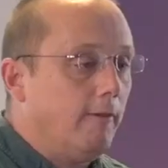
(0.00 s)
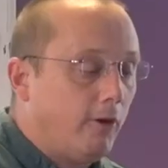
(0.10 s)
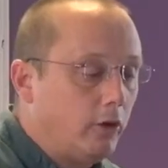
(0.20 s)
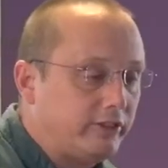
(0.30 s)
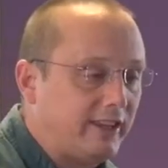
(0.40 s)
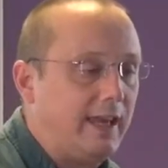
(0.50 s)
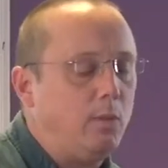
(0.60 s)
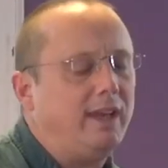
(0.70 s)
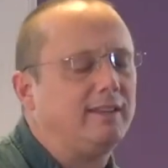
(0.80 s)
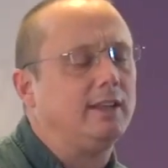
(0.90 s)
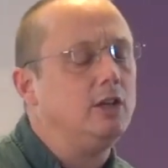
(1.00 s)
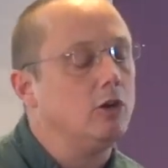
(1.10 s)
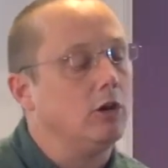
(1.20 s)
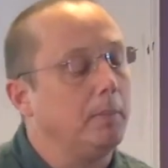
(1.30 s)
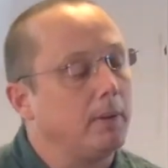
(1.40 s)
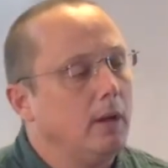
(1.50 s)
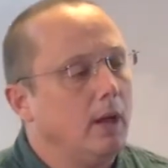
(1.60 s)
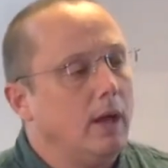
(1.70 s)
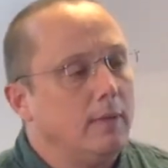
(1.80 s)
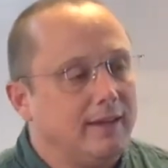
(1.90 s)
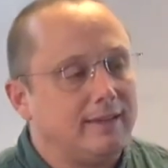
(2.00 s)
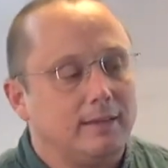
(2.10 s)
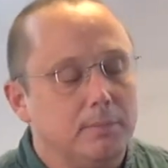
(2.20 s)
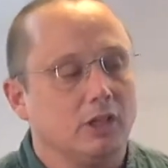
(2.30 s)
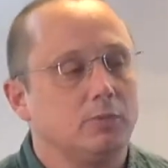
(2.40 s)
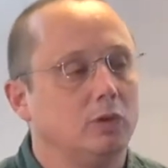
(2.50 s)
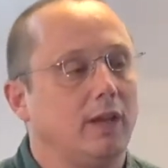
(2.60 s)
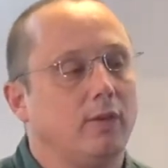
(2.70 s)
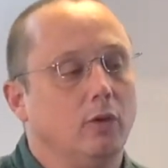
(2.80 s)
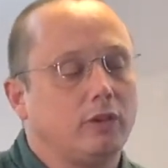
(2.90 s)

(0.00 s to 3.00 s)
For seaweeds in Europe, this is much more difficult.